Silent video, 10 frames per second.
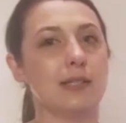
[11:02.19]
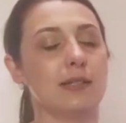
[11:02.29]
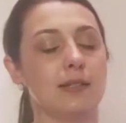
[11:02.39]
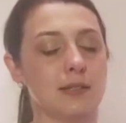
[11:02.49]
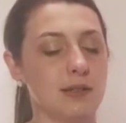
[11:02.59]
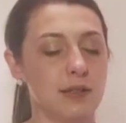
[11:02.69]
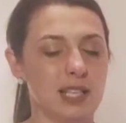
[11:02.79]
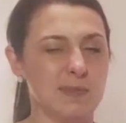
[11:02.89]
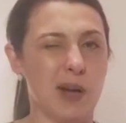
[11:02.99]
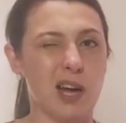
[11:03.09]
this
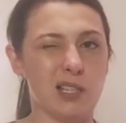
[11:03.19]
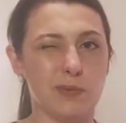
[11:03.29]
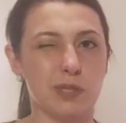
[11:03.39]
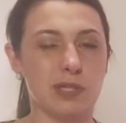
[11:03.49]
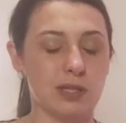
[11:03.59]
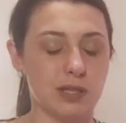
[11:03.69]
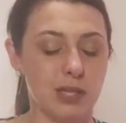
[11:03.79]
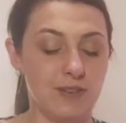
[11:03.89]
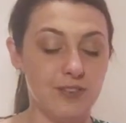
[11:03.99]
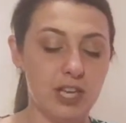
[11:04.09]
this box was
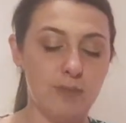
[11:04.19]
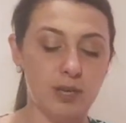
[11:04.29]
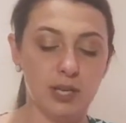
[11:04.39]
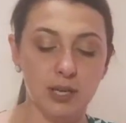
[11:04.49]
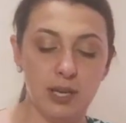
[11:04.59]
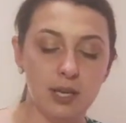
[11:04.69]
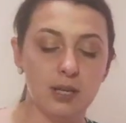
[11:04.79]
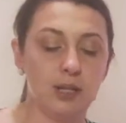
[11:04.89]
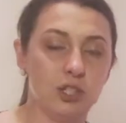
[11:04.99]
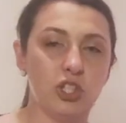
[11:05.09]
iffy, but
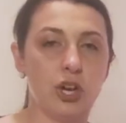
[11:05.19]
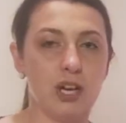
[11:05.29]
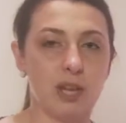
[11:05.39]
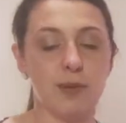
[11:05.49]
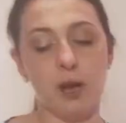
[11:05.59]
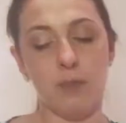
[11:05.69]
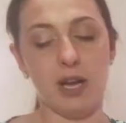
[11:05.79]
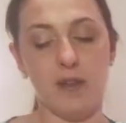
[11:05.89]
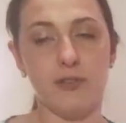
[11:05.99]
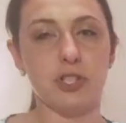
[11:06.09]
she's trying to get me out of my
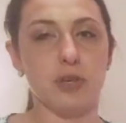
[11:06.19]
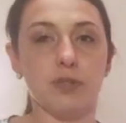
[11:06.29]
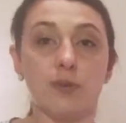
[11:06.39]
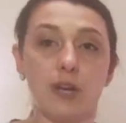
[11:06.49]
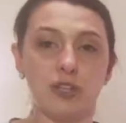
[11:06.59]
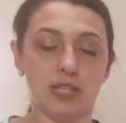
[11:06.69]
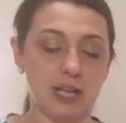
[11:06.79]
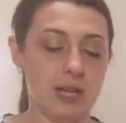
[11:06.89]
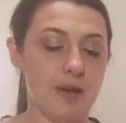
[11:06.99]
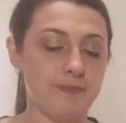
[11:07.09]
comfort zone, so I
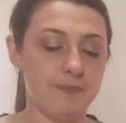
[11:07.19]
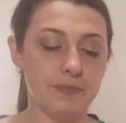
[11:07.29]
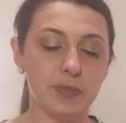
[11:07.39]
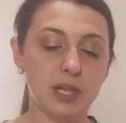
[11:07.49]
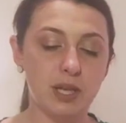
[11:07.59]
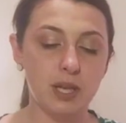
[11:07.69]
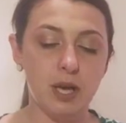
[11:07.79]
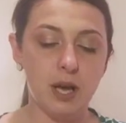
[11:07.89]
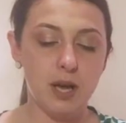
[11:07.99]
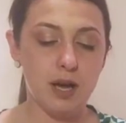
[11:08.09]
understand that.
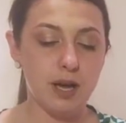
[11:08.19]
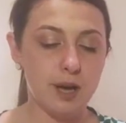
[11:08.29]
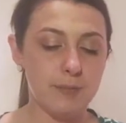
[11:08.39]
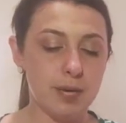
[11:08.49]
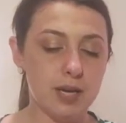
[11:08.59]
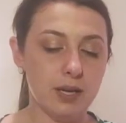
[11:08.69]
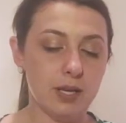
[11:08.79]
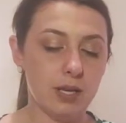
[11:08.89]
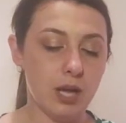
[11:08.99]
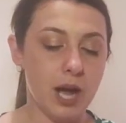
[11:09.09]
Um,
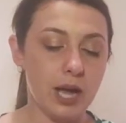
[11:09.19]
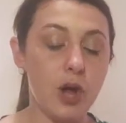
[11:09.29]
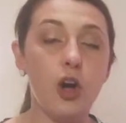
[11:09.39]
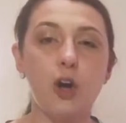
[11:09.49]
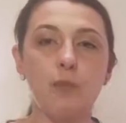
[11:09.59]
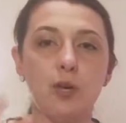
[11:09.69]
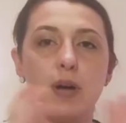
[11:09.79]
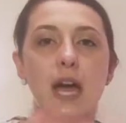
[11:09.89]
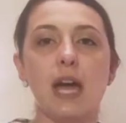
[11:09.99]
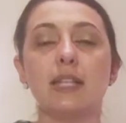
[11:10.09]
I hope you
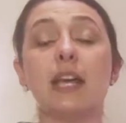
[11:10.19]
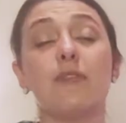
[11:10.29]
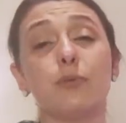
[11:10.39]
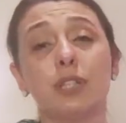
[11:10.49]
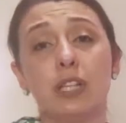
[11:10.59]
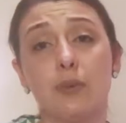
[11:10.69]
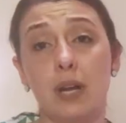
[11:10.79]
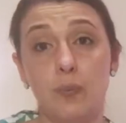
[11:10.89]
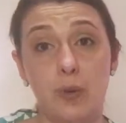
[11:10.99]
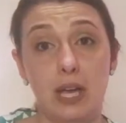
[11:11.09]
guys have a really
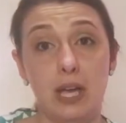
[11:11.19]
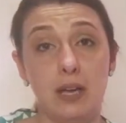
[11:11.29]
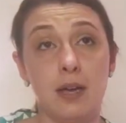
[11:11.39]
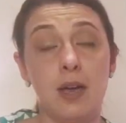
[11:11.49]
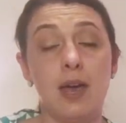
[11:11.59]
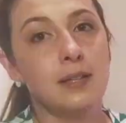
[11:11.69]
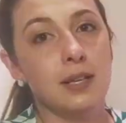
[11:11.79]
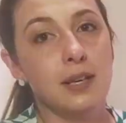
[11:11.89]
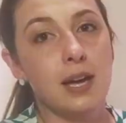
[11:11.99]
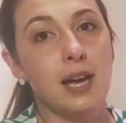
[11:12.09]
great week,
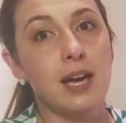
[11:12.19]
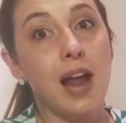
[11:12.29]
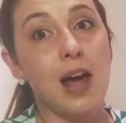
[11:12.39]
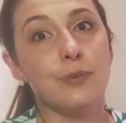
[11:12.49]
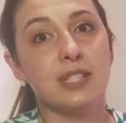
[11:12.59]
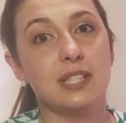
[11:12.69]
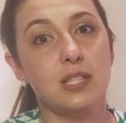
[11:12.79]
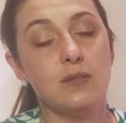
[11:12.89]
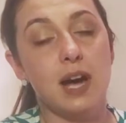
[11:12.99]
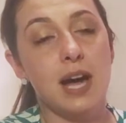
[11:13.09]
and I will
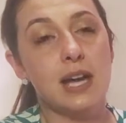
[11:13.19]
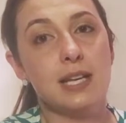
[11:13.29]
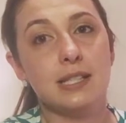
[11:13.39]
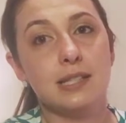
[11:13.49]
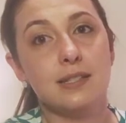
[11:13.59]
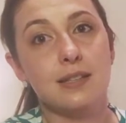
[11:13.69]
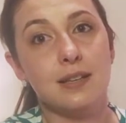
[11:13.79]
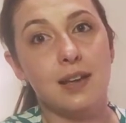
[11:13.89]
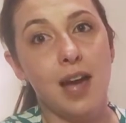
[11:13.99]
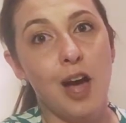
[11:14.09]
see you guys
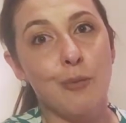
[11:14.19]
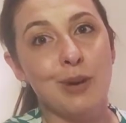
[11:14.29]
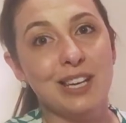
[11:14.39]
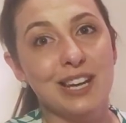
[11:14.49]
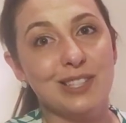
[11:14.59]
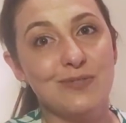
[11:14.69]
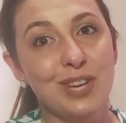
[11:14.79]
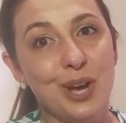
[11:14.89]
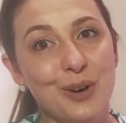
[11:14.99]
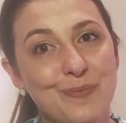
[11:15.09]
at my next
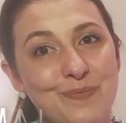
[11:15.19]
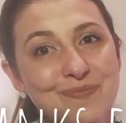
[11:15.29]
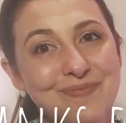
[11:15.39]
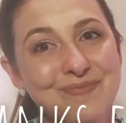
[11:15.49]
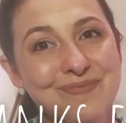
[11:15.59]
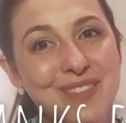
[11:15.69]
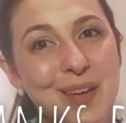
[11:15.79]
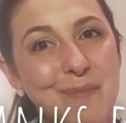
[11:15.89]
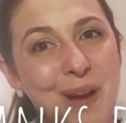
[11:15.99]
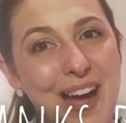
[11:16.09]
video.
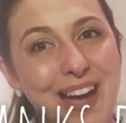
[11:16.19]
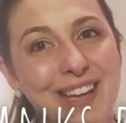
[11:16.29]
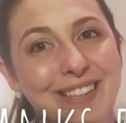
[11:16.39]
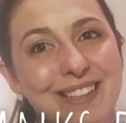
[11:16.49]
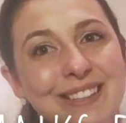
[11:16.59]
Bye.